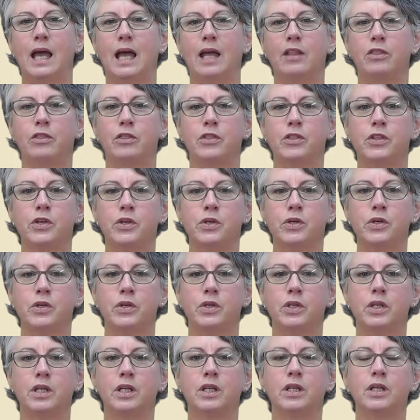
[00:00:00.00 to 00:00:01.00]
And
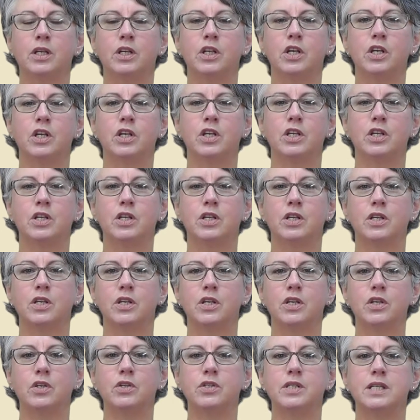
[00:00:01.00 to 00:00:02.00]
third,
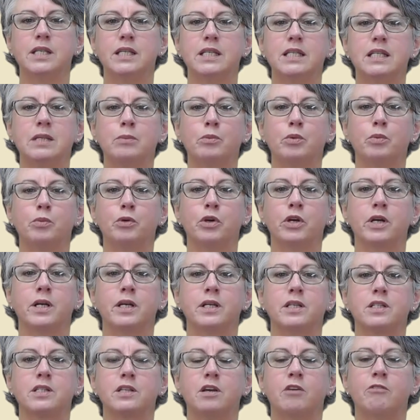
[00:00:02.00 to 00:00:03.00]
using timber
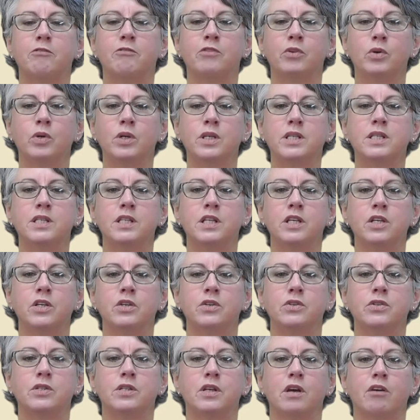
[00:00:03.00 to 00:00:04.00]
products avoids the
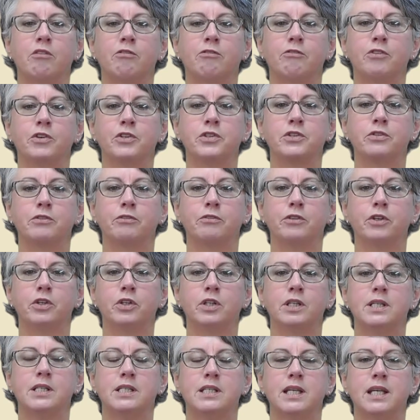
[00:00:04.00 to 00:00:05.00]
use of fossil
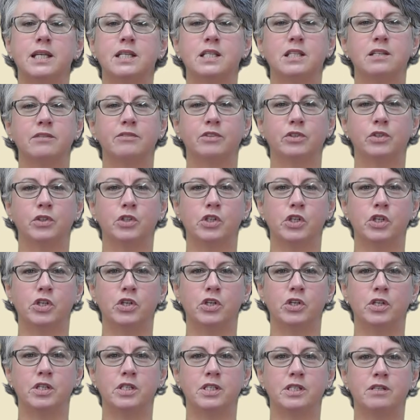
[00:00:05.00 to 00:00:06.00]
fuel intensive
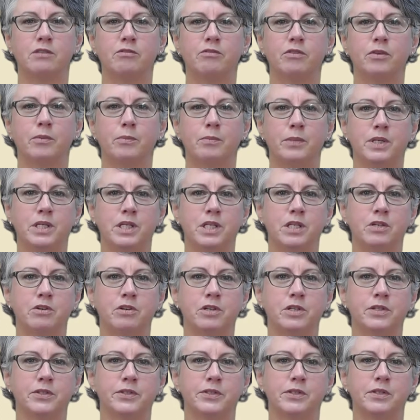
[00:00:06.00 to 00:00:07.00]
alternative
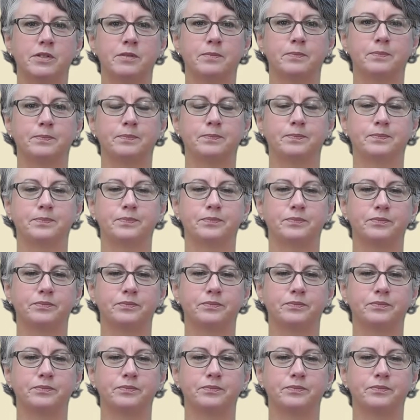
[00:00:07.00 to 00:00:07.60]
materials.